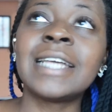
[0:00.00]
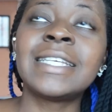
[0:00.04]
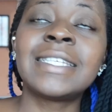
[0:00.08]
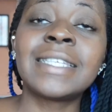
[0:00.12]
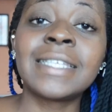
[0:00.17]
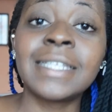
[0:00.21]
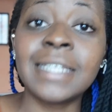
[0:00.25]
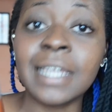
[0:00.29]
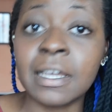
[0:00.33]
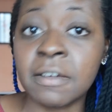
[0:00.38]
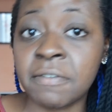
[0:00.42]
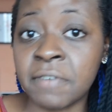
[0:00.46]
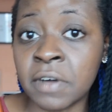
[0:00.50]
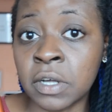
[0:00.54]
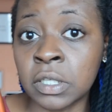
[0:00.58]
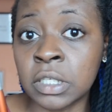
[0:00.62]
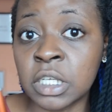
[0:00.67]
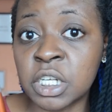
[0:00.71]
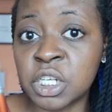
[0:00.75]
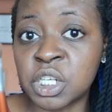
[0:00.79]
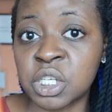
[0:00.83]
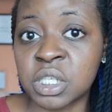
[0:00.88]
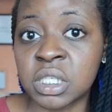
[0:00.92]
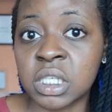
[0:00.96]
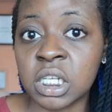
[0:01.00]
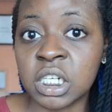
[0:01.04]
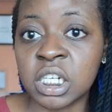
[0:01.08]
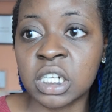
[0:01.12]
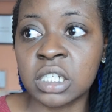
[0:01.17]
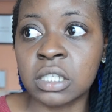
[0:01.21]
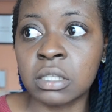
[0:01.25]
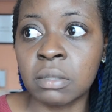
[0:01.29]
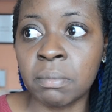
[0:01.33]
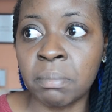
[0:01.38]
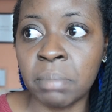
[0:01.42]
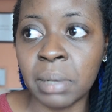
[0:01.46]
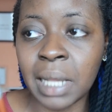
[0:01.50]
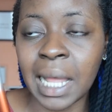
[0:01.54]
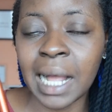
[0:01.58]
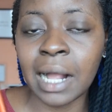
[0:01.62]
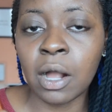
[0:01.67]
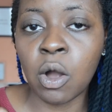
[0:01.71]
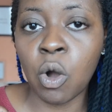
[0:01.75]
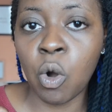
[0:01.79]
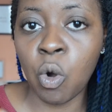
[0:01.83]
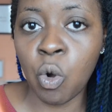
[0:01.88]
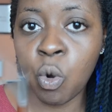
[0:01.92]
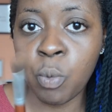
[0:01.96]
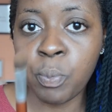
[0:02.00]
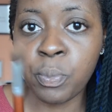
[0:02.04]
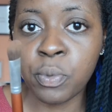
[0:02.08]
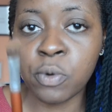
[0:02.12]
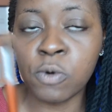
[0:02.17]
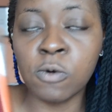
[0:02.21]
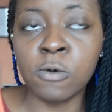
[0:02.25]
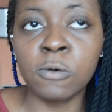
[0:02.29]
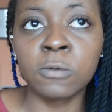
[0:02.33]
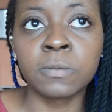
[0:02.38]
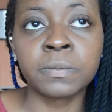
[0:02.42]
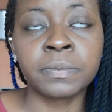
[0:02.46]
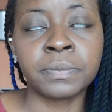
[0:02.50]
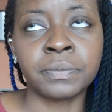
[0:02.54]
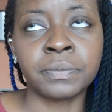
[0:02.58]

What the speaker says: stick foundation such as the Black Opal